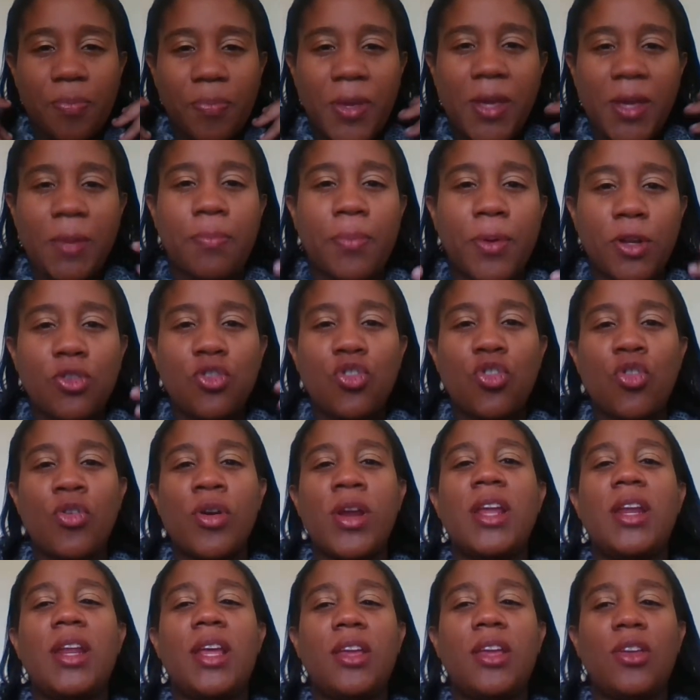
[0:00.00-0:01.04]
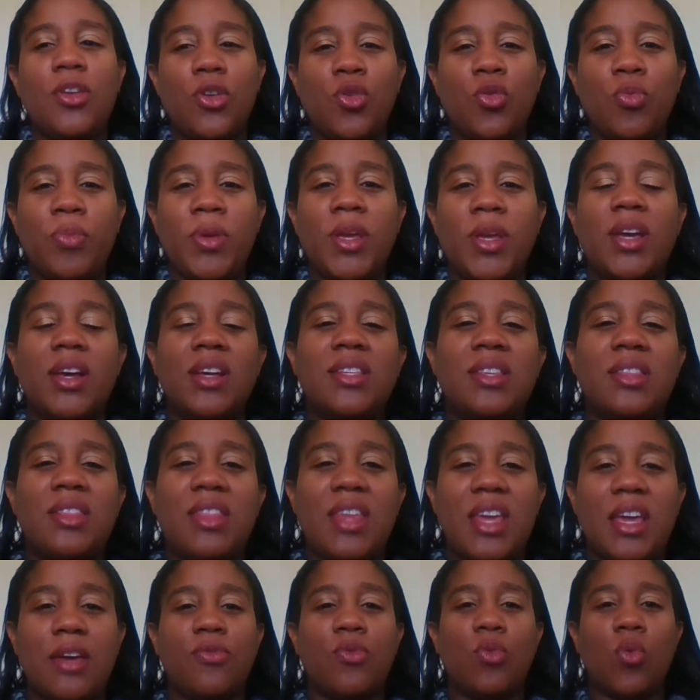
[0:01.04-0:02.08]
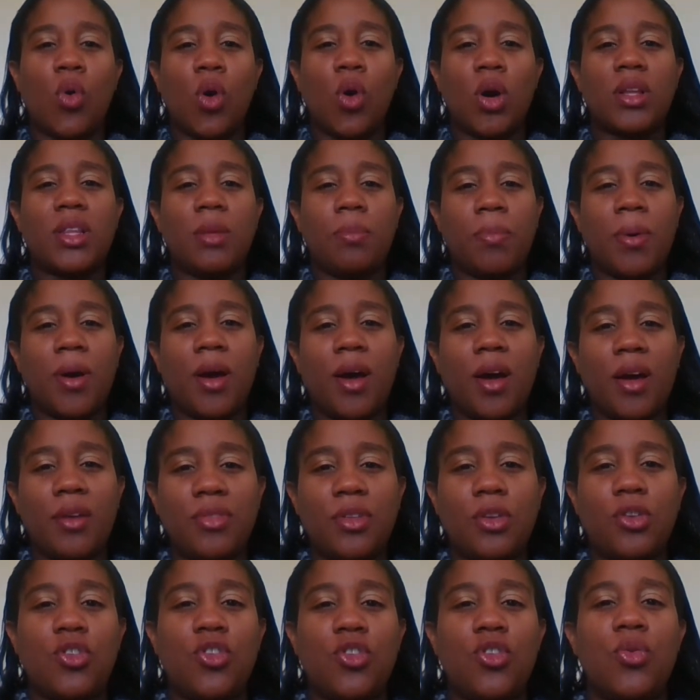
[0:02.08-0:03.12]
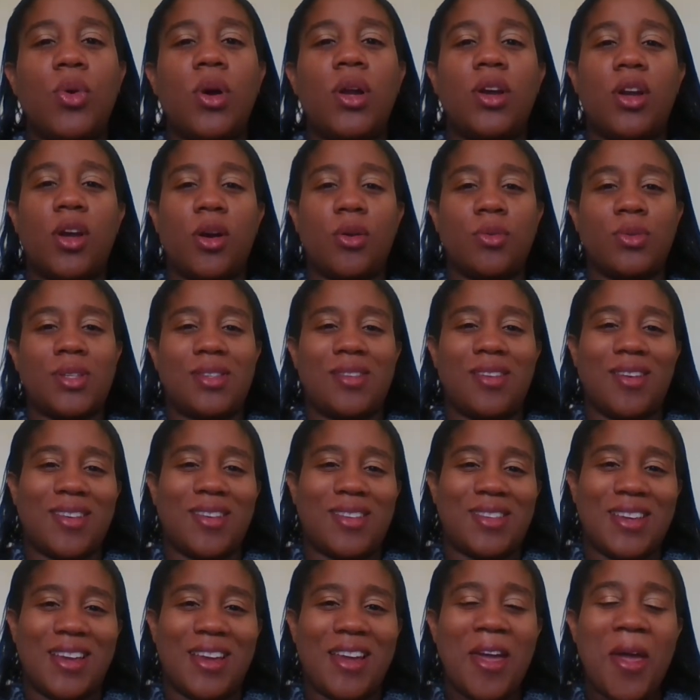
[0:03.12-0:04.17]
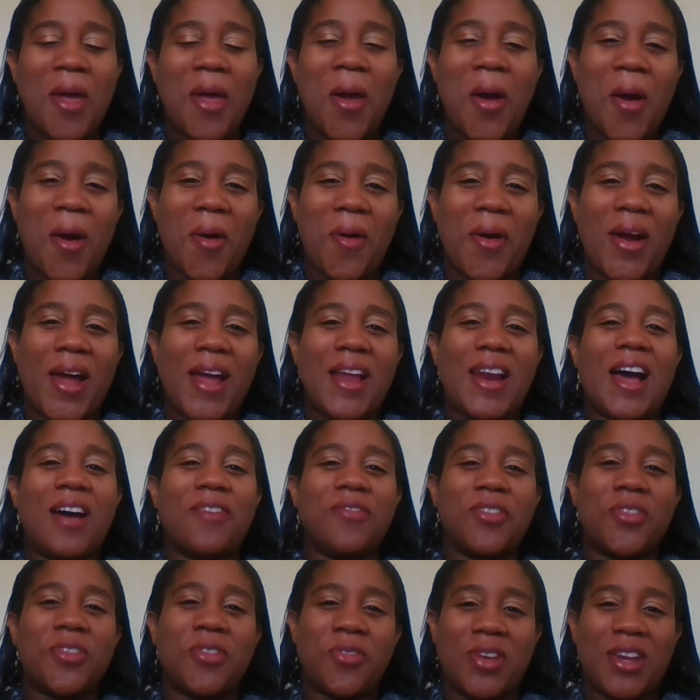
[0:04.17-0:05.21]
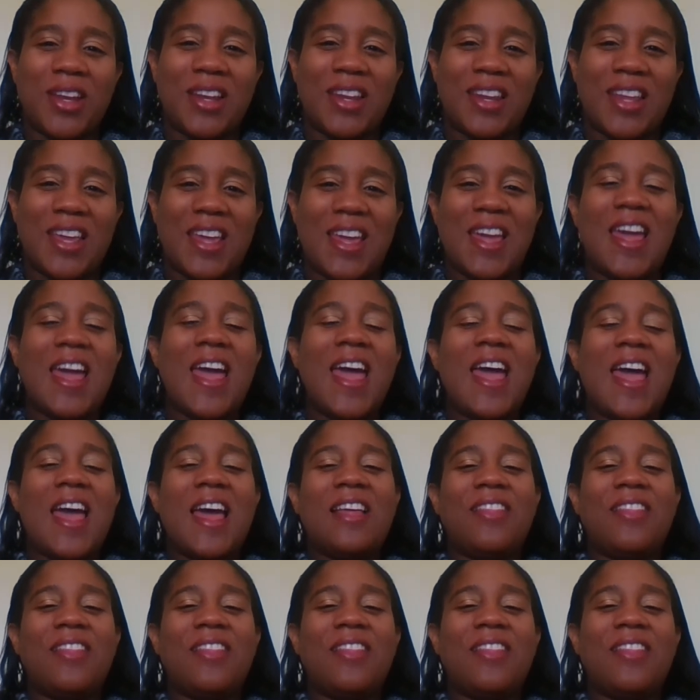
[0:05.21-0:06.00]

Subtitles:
people training you because they've walked the path that you are now starting. All right, have a great day.